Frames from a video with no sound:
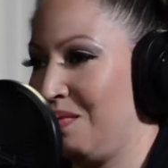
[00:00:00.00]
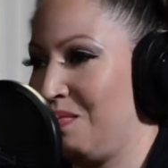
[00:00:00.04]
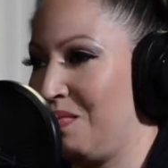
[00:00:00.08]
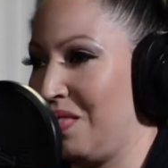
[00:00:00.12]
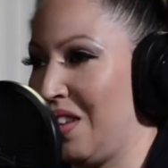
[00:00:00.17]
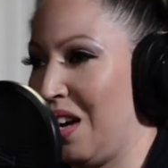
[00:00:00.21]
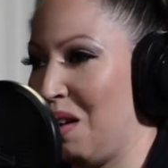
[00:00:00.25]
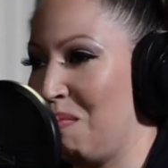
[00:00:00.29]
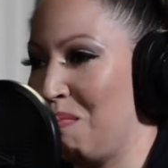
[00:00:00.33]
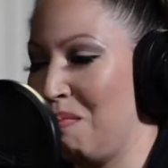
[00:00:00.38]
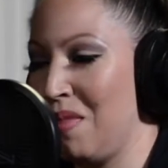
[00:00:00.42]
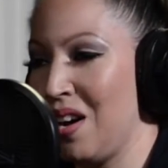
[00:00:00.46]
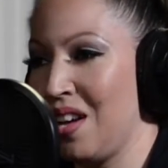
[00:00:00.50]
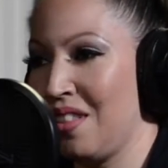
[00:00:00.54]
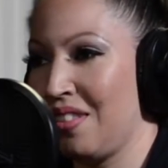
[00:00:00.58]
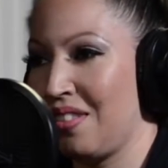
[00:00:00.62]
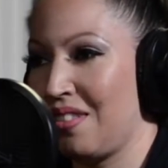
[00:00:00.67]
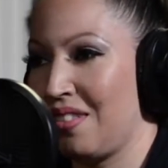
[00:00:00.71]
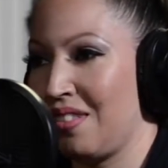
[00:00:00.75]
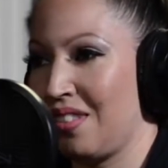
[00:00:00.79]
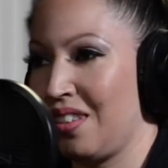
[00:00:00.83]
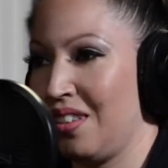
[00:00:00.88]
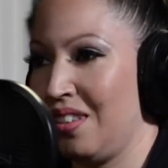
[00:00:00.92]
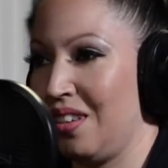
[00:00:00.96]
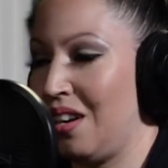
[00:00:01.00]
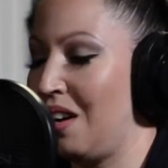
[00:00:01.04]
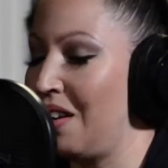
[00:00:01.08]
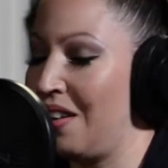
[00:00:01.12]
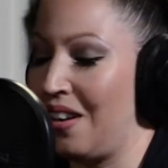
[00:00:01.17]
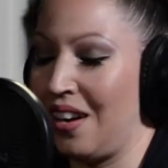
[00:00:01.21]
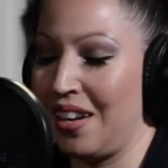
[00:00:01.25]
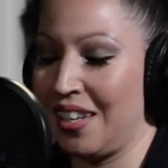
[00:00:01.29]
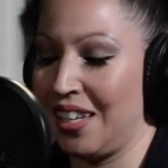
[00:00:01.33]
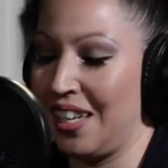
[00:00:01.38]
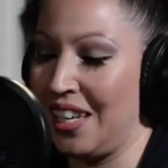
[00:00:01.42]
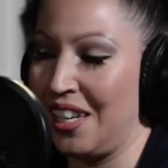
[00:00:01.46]
a month, or
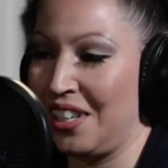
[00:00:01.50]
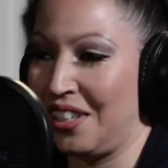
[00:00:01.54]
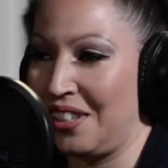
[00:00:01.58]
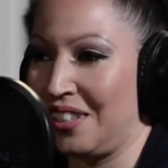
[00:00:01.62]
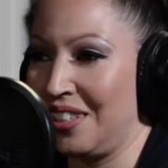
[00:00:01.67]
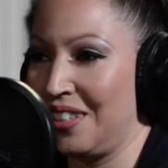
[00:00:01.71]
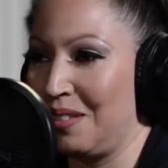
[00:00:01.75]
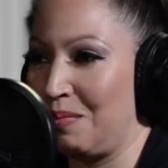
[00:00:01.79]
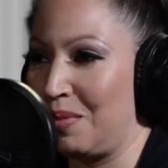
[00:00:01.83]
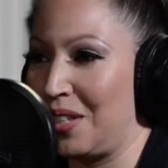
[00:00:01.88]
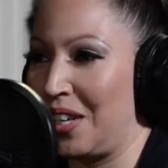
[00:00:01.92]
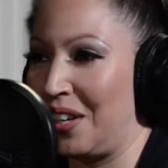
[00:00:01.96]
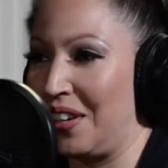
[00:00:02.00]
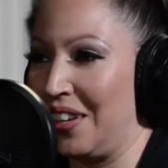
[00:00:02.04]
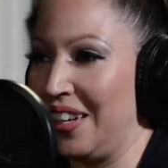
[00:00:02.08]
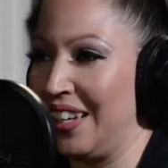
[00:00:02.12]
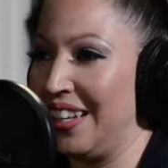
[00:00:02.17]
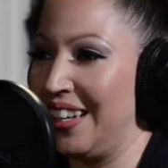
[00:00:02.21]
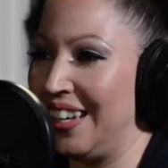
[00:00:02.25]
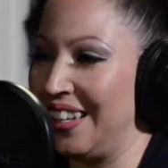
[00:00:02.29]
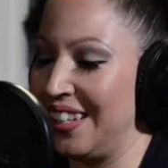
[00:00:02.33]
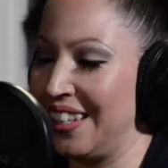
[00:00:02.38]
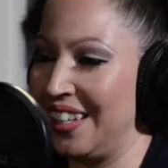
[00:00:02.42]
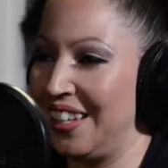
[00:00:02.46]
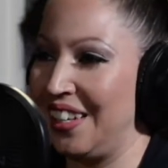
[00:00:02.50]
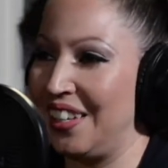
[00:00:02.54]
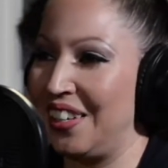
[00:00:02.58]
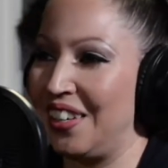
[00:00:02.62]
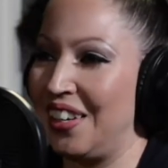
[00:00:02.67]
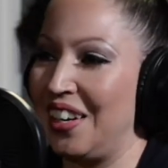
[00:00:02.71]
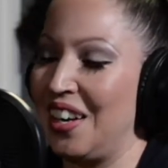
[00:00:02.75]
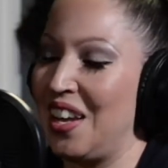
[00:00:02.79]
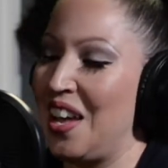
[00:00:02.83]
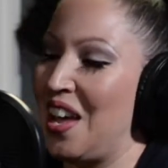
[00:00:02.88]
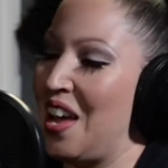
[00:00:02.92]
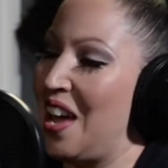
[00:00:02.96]
a year, I'm sorry, a
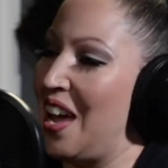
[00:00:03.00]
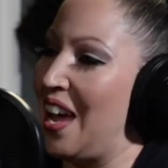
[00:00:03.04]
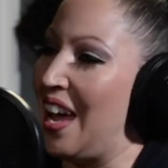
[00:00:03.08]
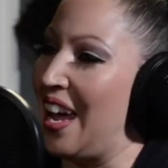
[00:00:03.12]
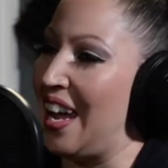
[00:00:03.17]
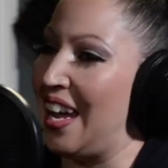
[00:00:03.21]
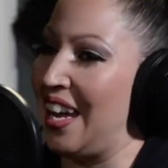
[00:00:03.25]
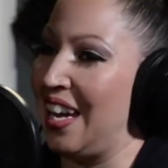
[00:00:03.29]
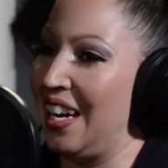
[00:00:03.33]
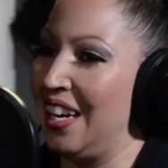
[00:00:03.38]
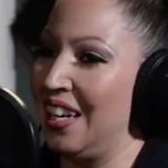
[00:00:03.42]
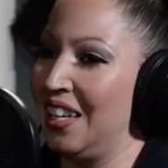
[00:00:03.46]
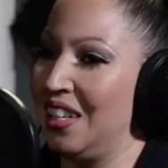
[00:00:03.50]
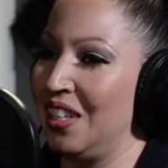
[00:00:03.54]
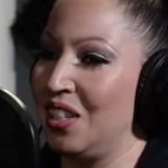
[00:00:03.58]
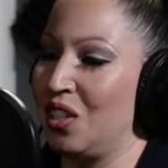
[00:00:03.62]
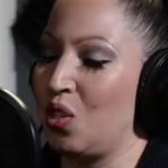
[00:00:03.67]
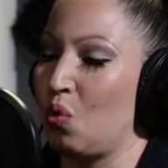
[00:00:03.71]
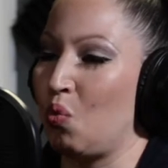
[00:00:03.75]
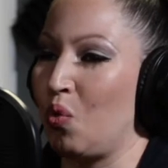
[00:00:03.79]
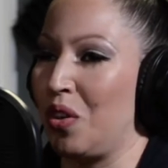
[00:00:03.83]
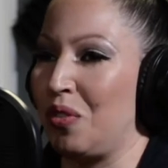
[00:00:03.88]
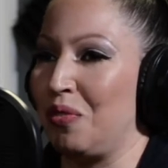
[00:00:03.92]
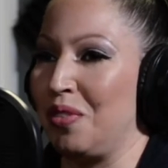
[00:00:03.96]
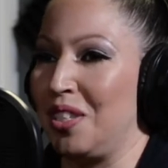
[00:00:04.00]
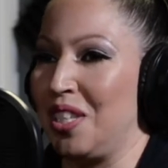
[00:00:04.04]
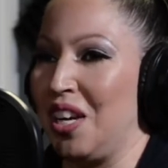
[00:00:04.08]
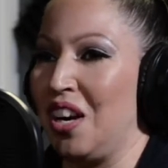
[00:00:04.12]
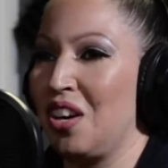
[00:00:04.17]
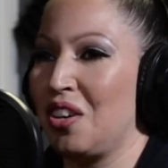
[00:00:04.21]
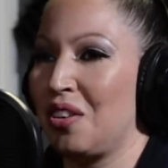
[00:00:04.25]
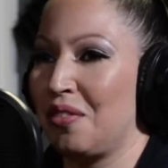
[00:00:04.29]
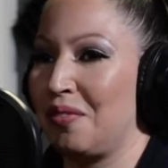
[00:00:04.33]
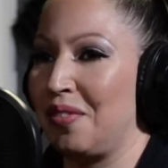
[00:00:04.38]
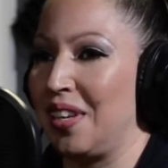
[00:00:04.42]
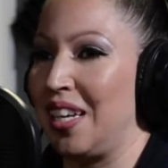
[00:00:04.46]
year. And with
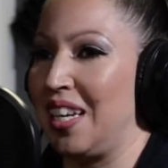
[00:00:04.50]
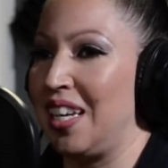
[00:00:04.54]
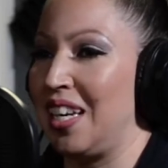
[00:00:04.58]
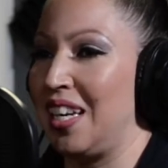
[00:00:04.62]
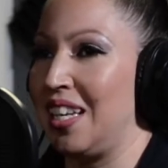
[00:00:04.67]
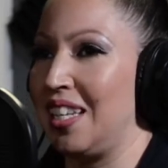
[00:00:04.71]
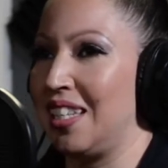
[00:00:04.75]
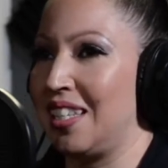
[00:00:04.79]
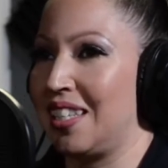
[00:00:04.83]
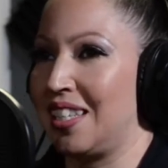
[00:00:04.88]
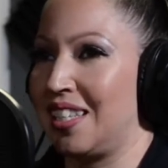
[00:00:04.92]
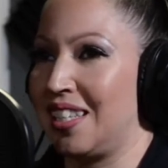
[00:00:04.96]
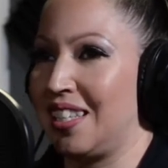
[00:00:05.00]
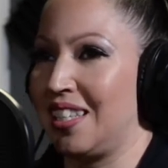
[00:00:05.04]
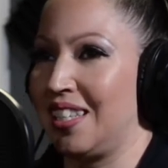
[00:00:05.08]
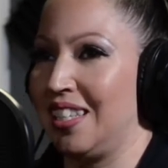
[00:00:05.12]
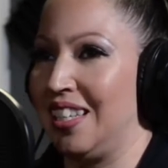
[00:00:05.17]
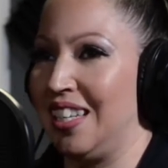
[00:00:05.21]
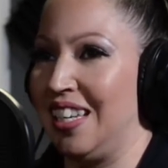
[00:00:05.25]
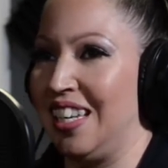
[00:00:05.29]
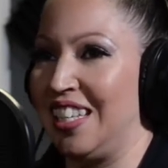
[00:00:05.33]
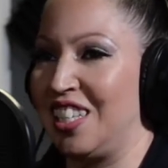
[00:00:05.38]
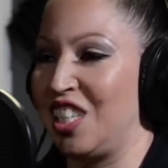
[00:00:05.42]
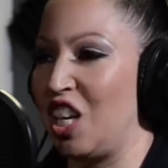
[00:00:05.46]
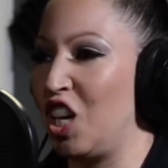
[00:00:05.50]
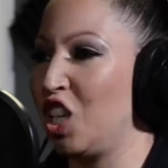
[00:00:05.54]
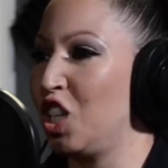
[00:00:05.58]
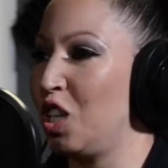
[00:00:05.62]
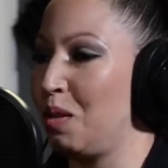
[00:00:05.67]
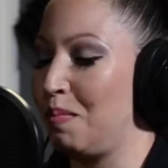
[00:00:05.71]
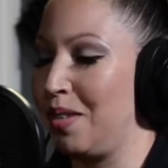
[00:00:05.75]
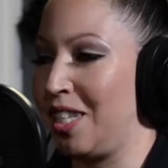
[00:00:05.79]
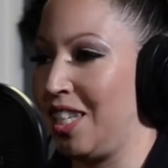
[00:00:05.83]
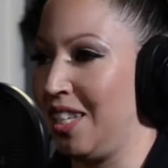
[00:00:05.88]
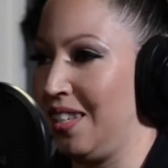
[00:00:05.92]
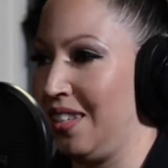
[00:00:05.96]
photography, it's it's
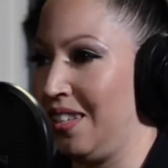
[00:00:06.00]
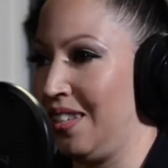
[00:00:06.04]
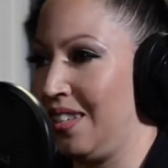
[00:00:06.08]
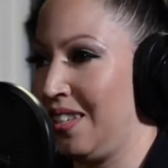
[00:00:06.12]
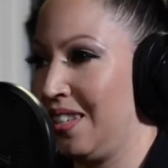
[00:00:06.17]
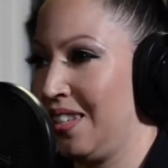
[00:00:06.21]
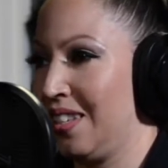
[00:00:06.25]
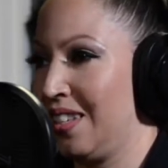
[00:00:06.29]
unlimited.